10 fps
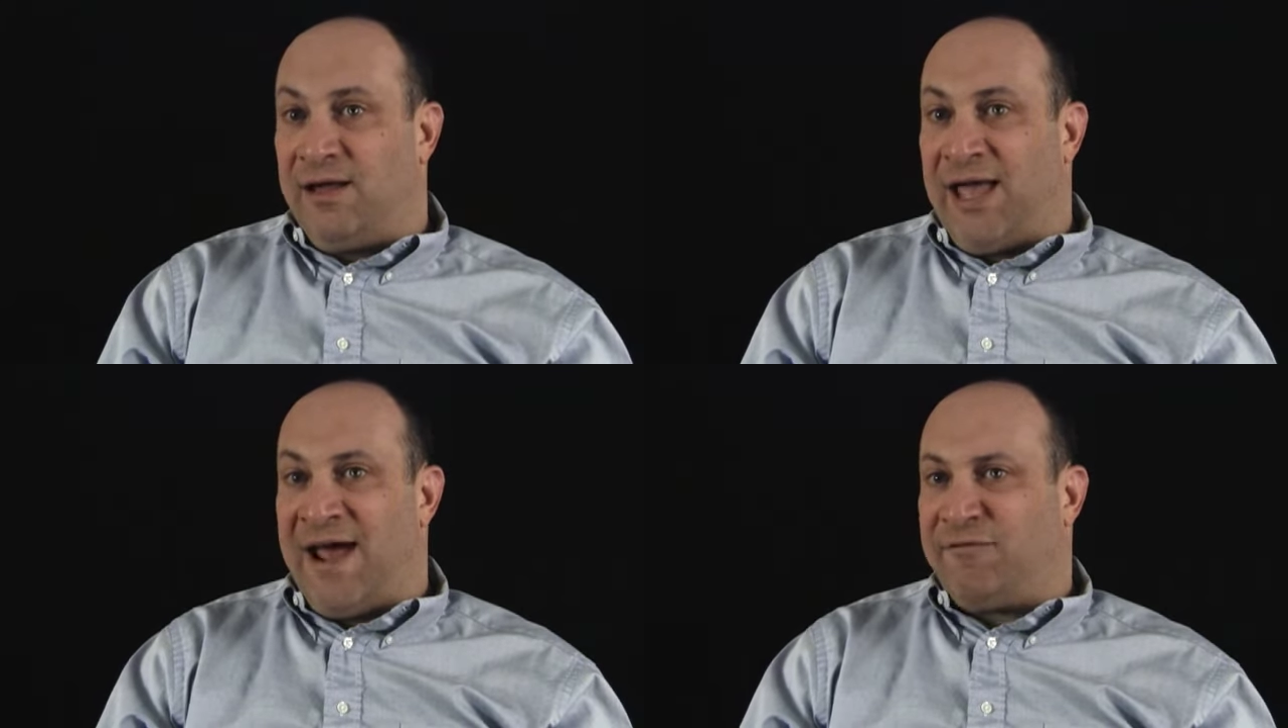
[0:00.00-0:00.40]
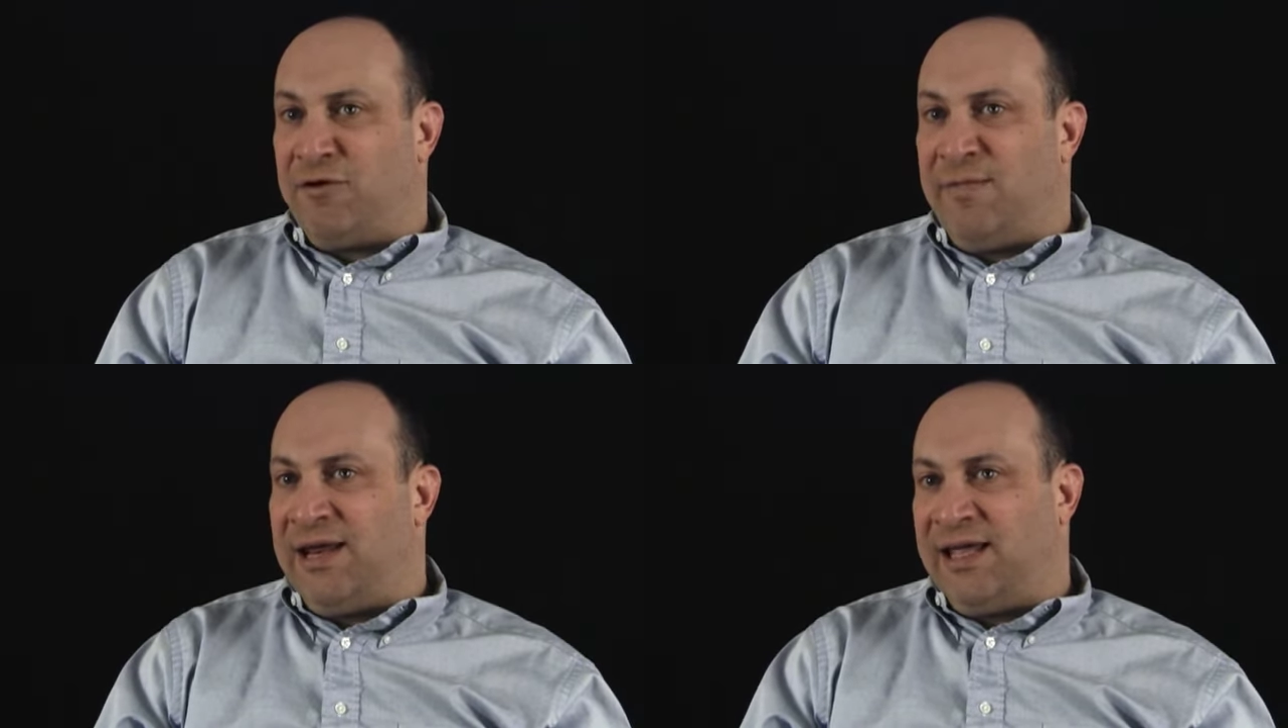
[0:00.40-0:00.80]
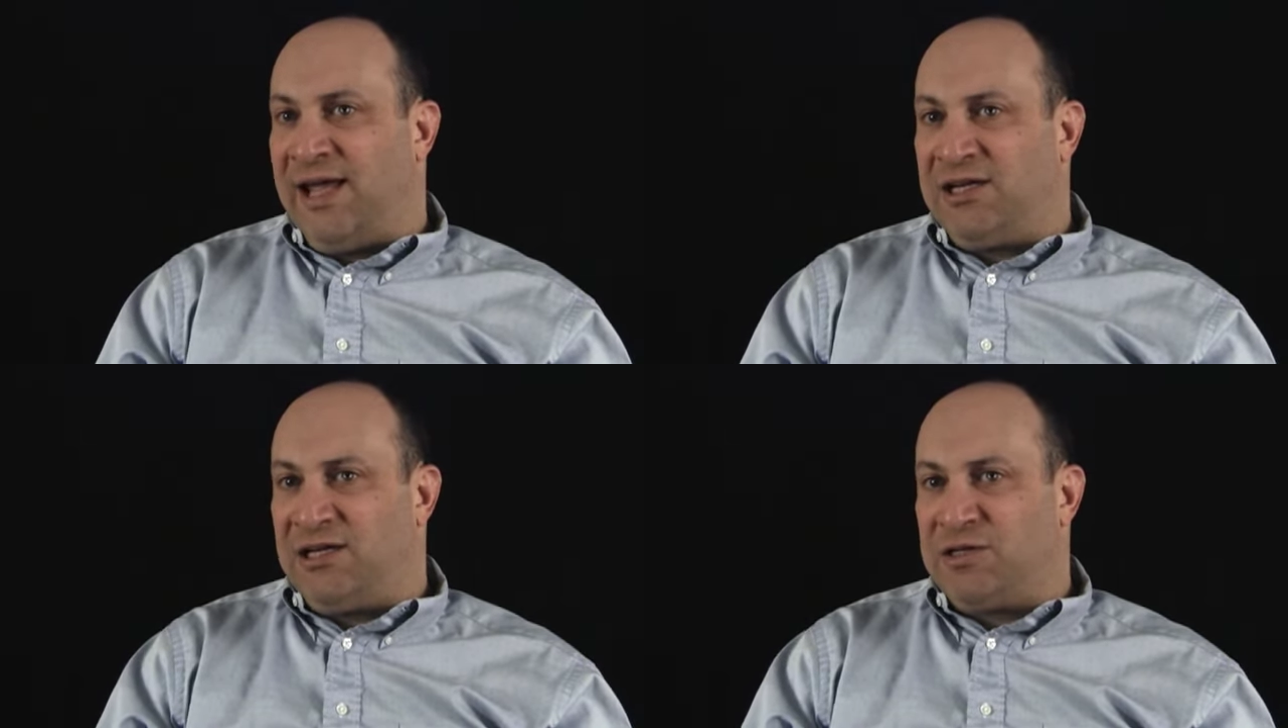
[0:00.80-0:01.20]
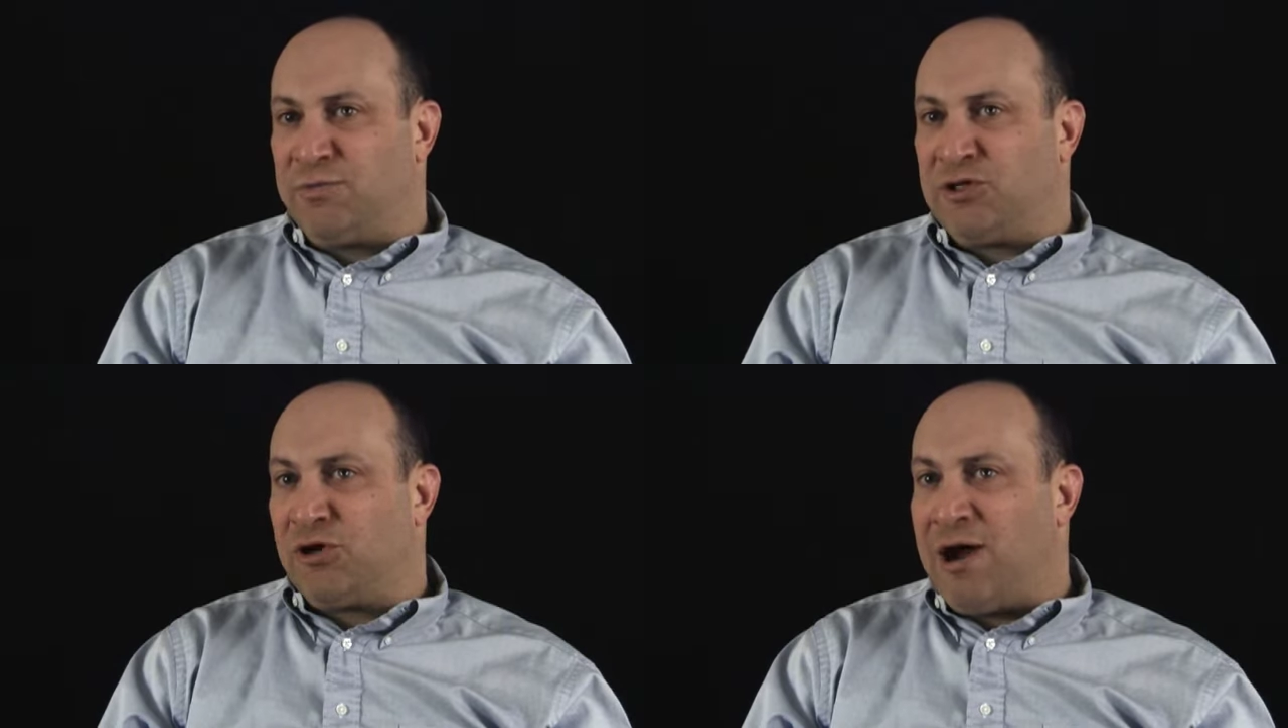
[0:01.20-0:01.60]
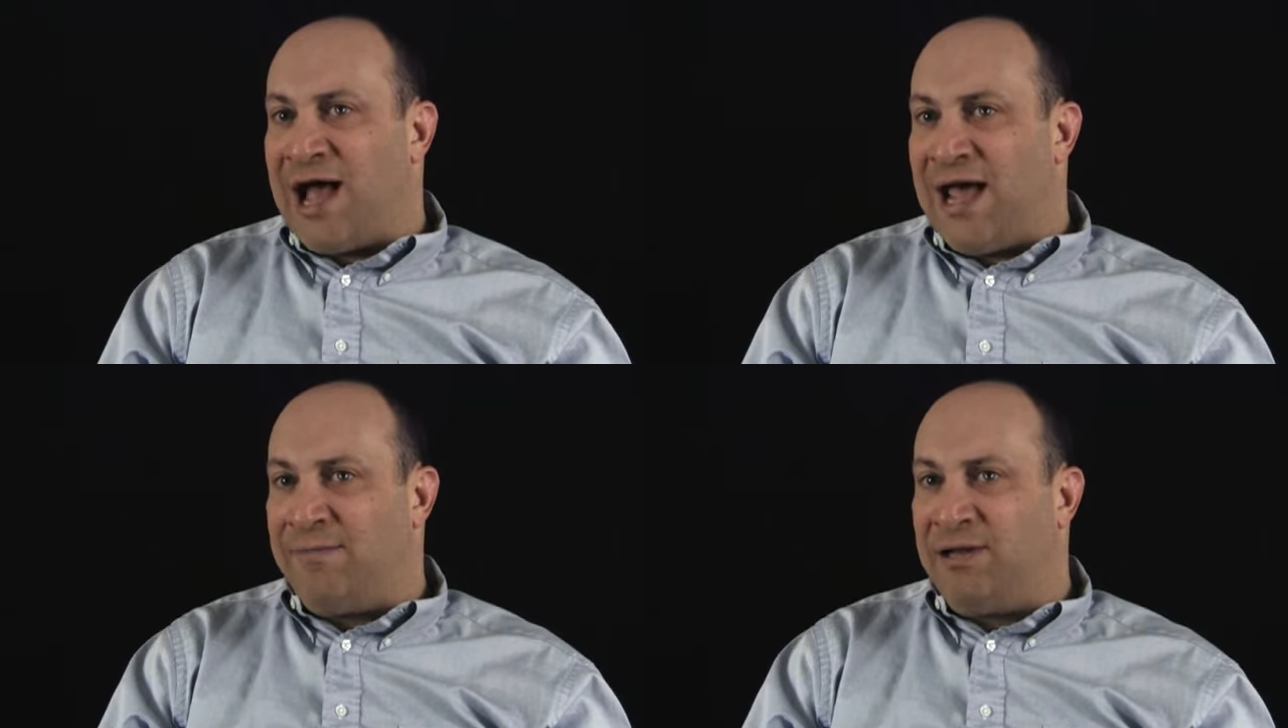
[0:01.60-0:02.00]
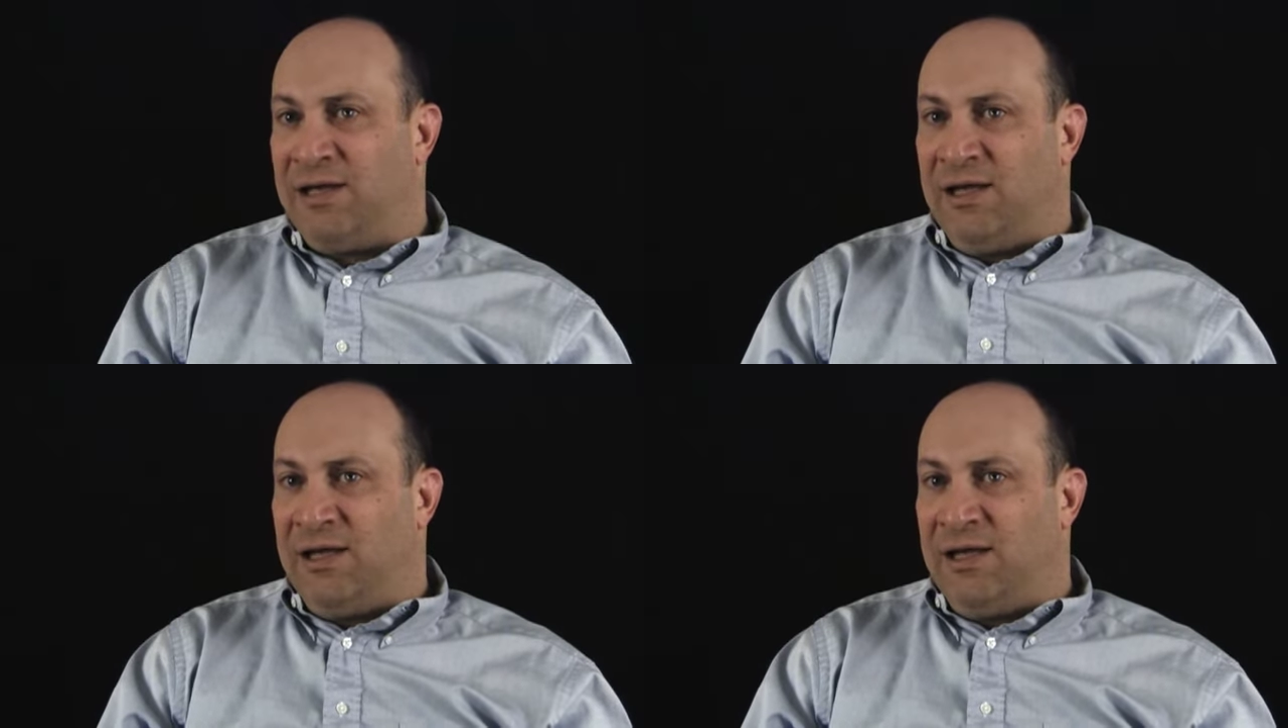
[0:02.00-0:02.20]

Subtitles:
After a medication is prescribed,